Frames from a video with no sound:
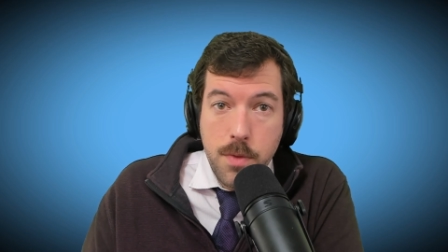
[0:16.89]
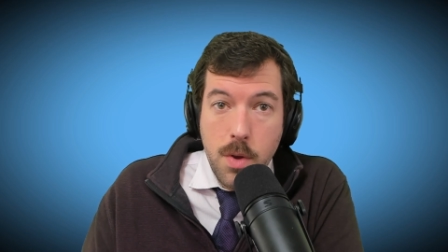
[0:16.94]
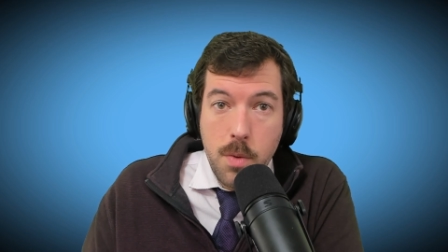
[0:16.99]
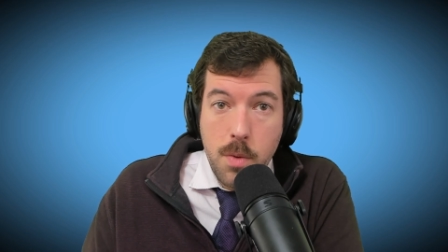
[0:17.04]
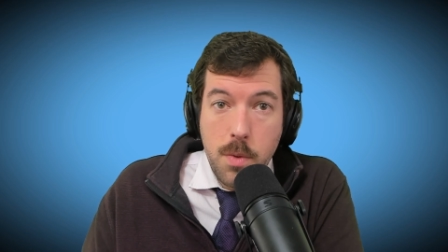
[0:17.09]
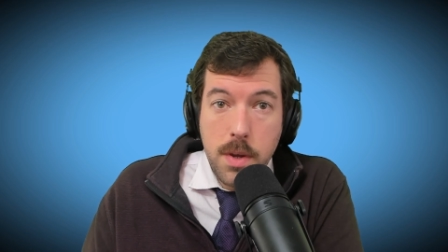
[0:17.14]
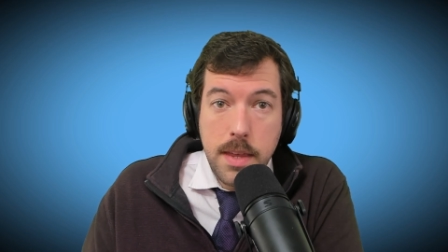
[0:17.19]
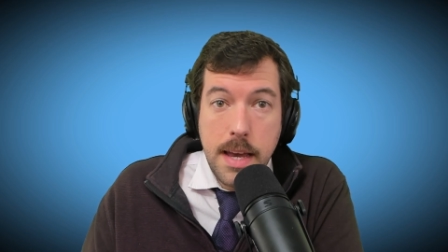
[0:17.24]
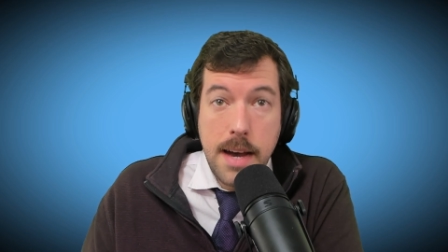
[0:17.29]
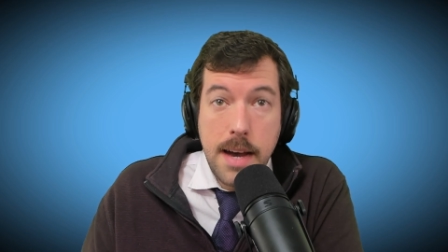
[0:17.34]

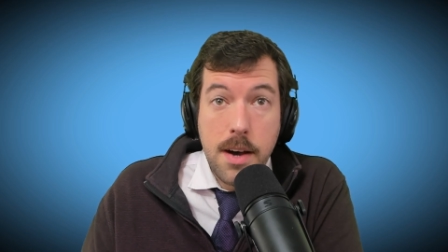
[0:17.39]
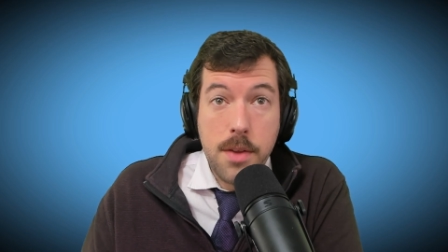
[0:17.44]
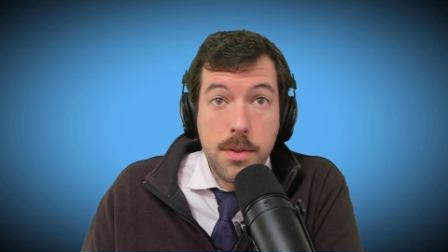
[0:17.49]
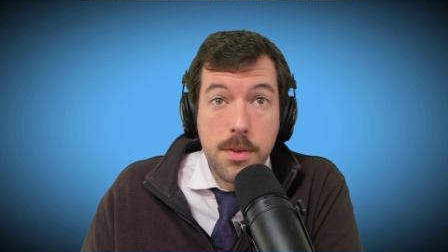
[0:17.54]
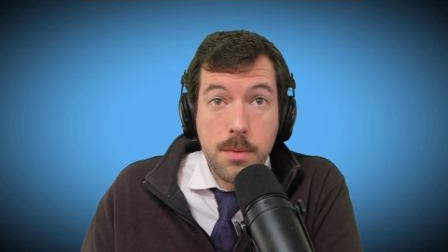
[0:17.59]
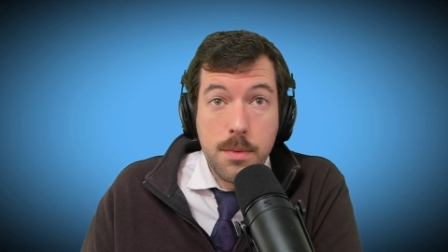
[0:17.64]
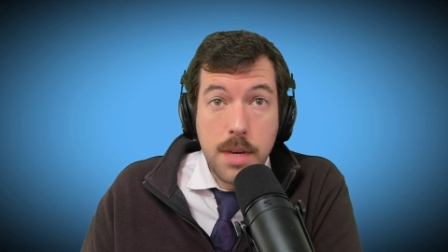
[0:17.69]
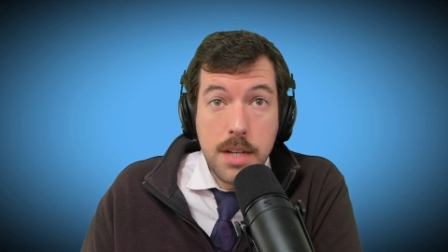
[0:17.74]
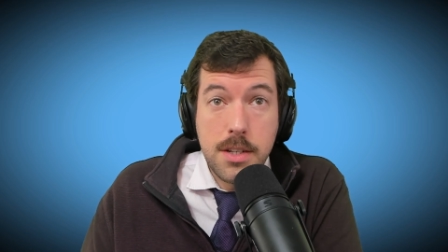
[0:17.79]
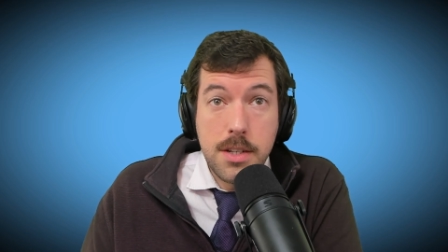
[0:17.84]
with how the
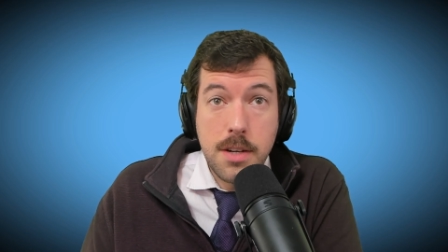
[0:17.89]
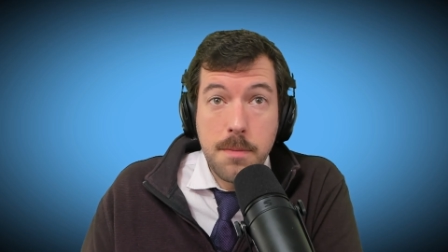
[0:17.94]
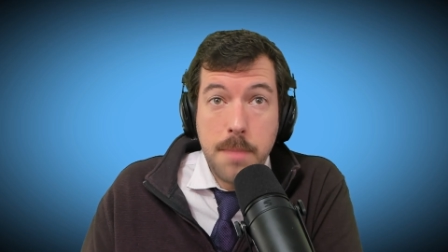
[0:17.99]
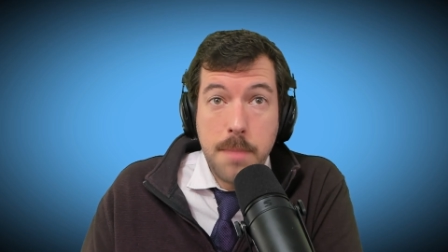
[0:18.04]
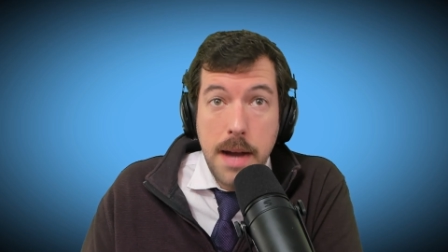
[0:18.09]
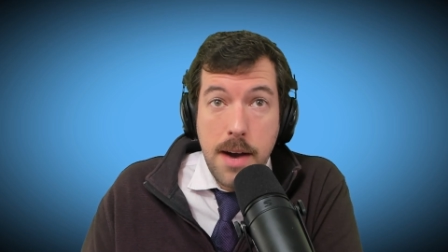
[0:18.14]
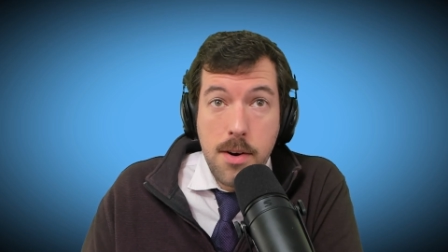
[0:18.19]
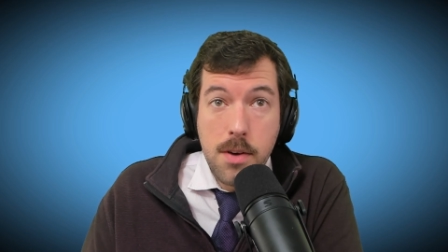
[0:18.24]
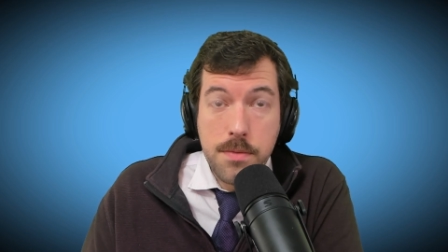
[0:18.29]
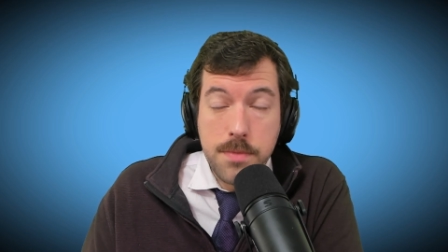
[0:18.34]
rich and
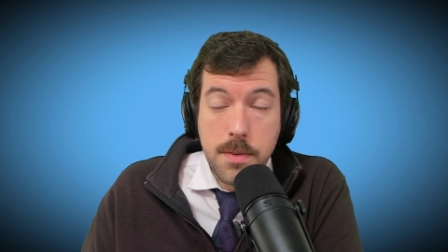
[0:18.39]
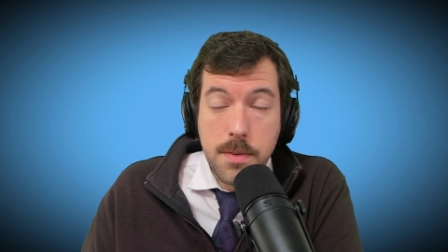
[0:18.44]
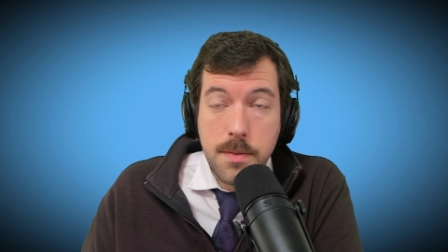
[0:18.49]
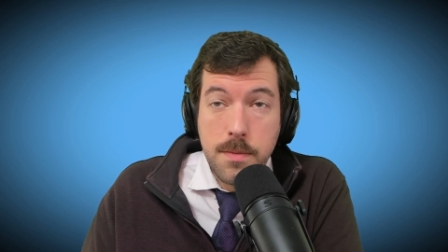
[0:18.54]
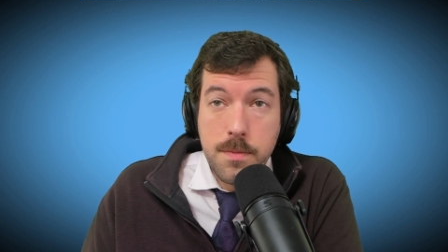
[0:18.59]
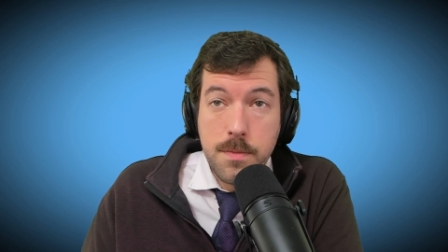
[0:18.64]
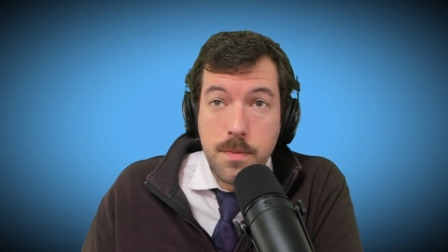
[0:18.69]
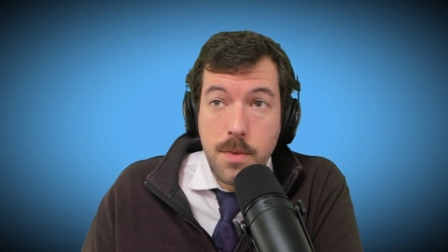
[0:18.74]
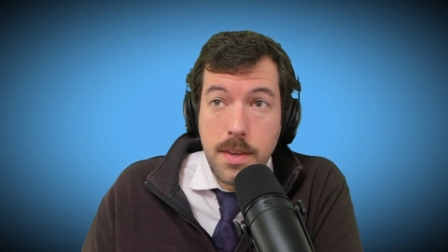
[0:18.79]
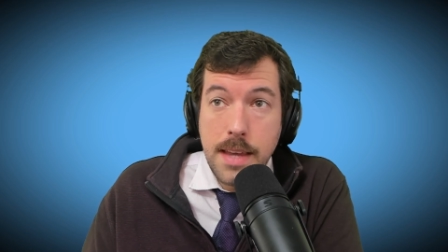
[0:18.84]
powerful,
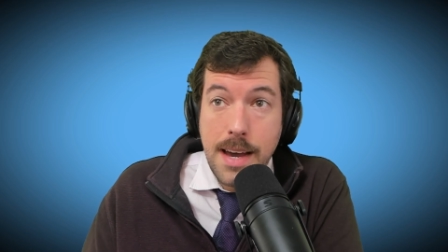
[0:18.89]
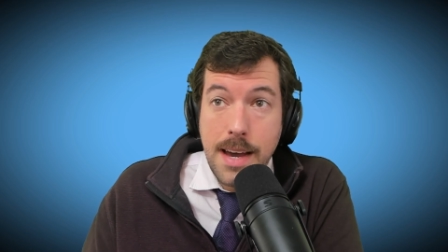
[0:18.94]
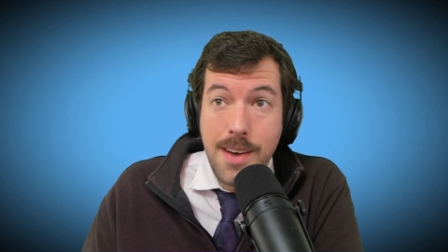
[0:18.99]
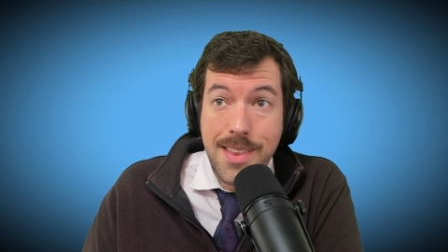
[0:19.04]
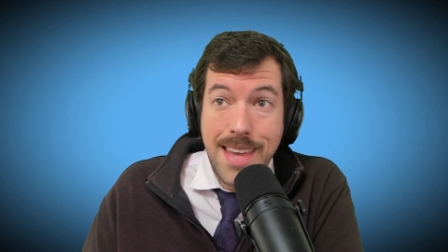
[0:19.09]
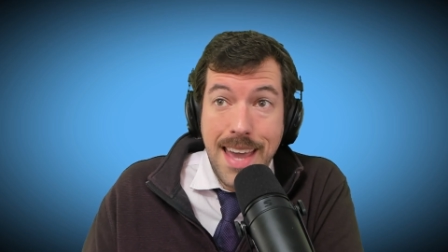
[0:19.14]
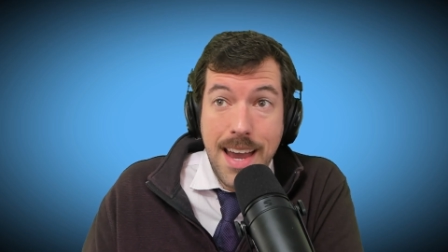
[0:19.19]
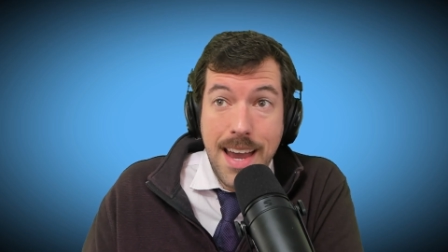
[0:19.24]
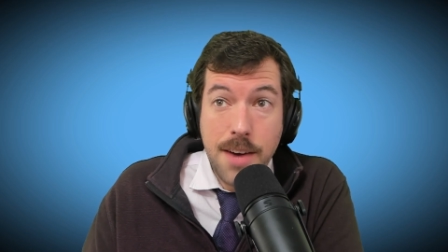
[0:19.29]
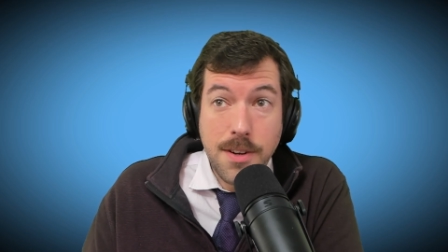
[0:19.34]
with how
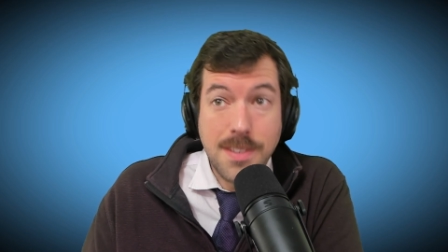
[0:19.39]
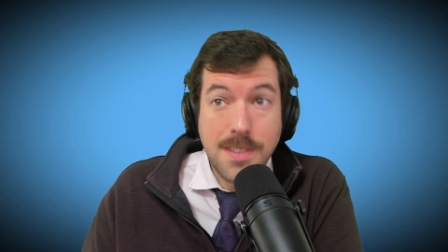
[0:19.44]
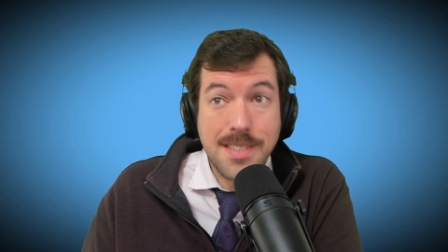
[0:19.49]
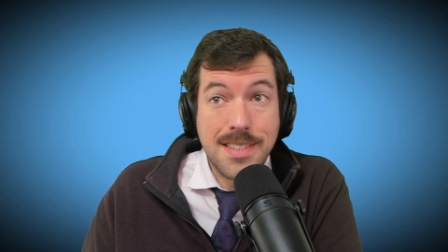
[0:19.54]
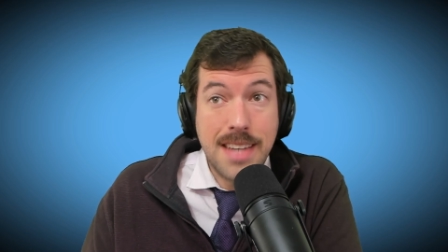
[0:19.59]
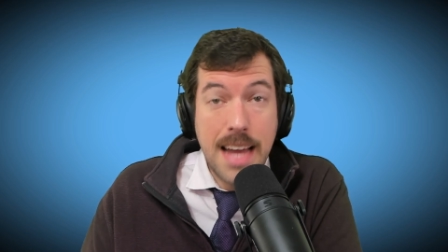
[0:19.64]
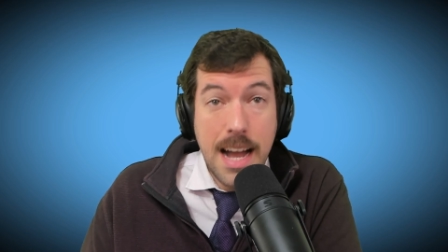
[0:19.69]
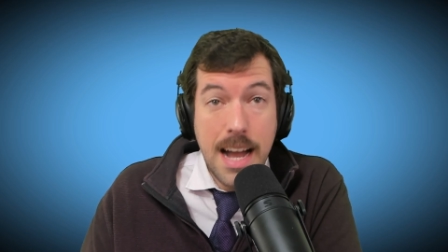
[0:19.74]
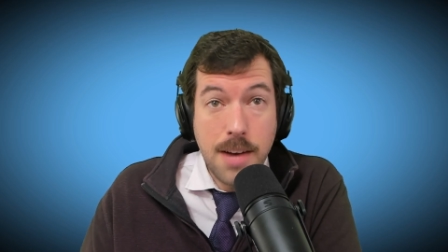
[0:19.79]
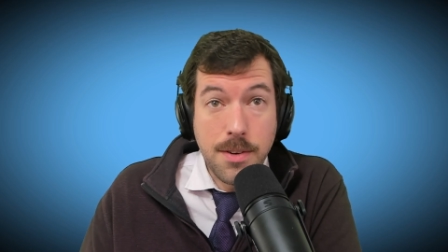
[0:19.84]
the
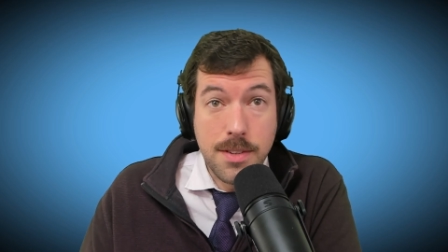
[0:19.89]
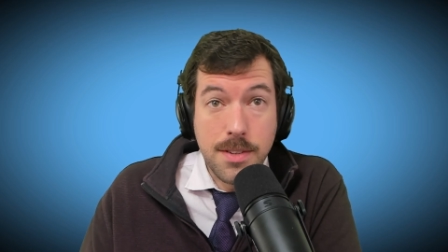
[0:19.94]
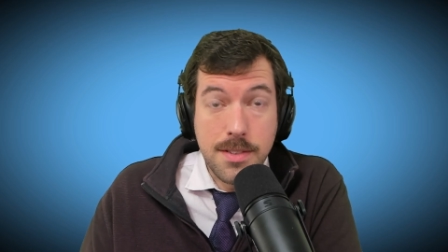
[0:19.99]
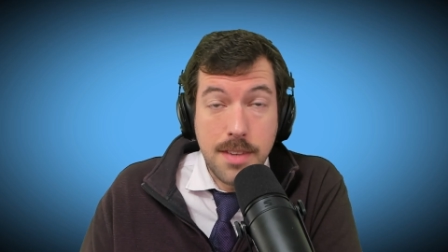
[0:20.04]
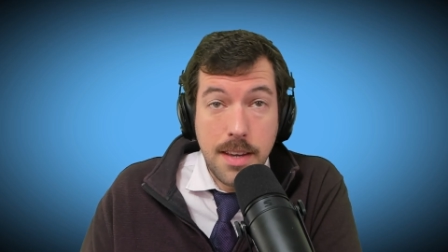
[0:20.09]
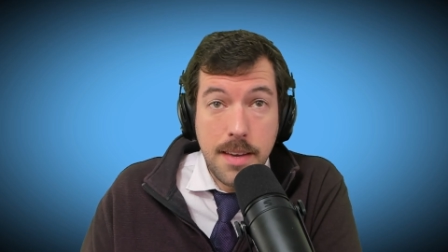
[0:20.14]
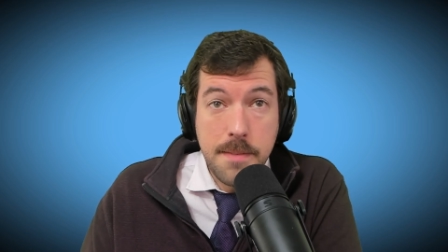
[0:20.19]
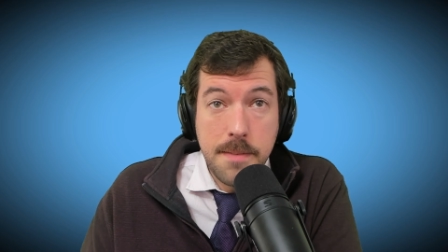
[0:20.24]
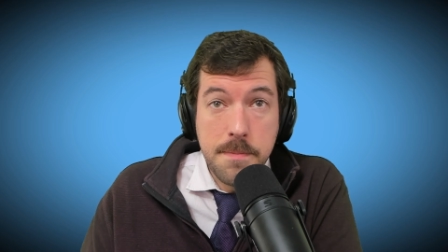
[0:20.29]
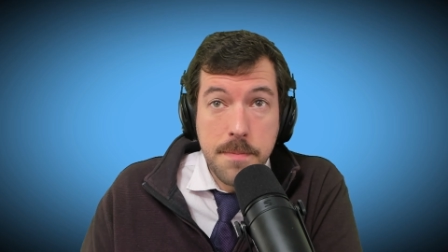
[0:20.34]

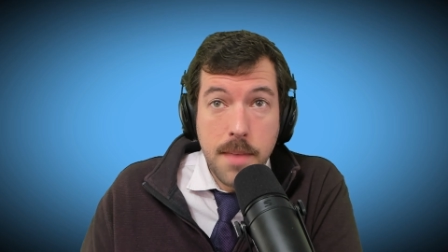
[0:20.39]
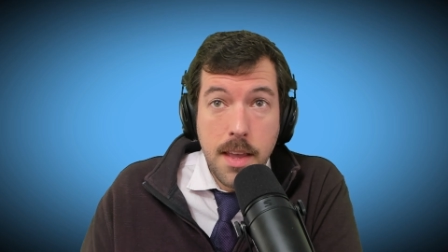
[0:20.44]
aristocracy